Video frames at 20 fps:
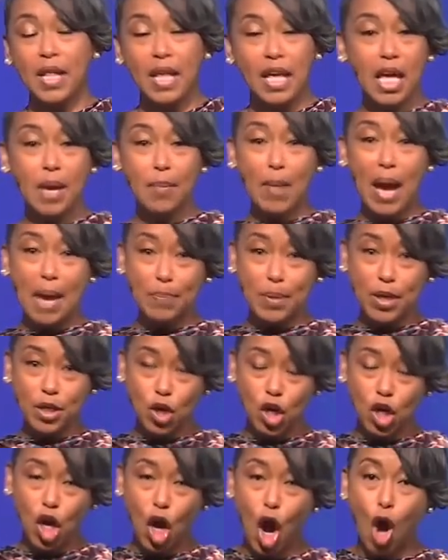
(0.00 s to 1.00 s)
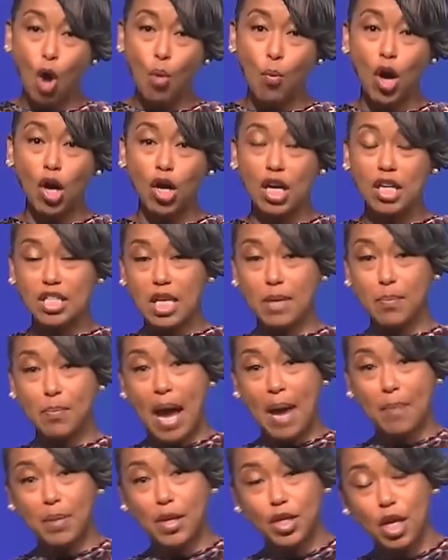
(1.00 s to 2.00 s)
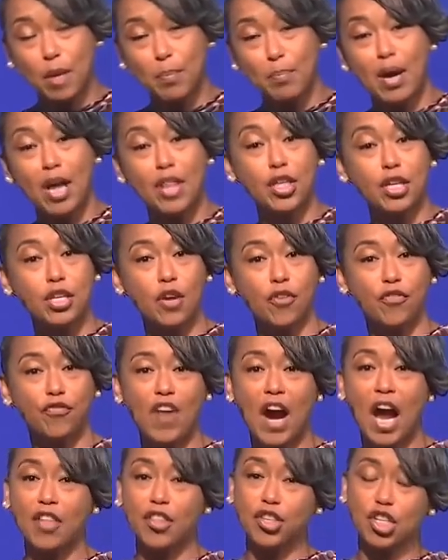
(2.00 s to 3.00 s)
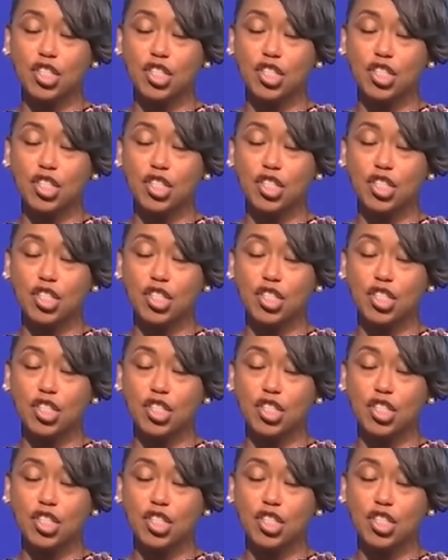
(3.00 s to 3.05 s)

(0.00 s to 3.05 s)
It might be your coworkers. It might be your mother, your father,